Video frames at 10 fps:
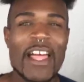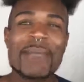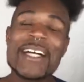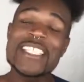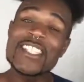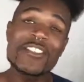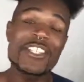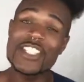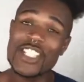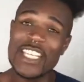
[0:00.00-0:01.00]
And my sister,
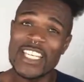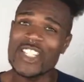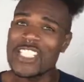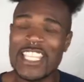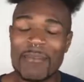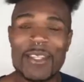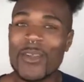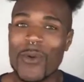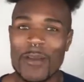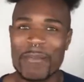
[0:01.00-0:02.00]
she didn't just get me the
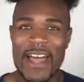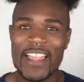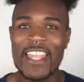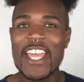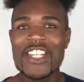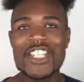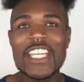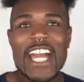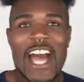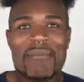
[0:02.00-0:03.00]
one palette, she
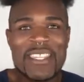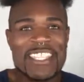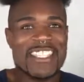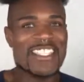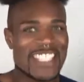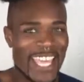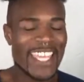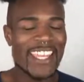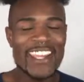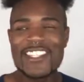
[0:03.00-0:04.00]
got me the
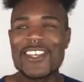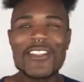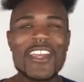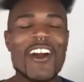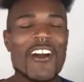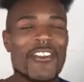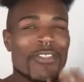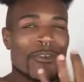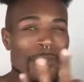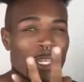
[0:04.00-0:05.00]
set. So there are
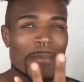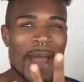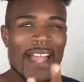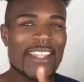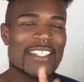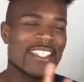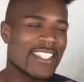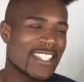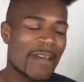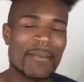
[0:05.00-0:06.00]
3 palettes in
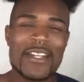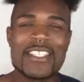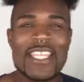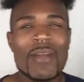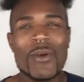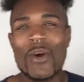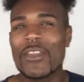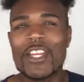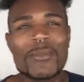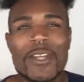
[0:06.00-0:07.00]
this set, but today we're
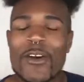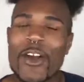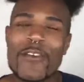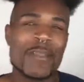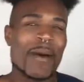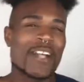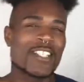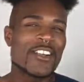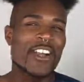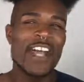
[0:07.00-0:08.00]
only gonna be going over the box
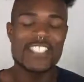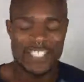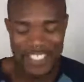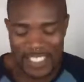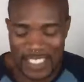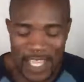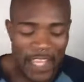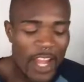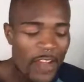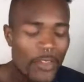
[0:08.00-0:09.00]
of crayons because this is like
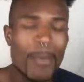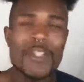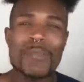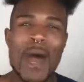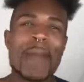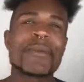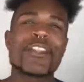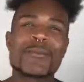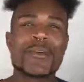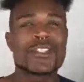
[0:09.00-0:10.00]
the most
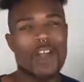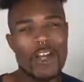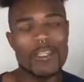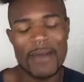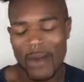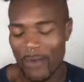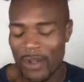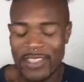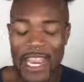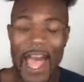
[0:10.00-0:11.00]
popular, most talked about
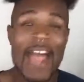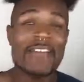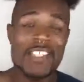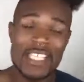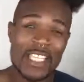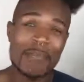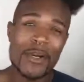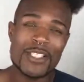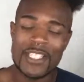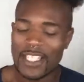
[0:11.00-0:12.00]
one that I've seen
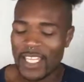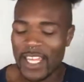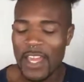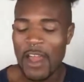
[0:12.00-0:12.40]
personally.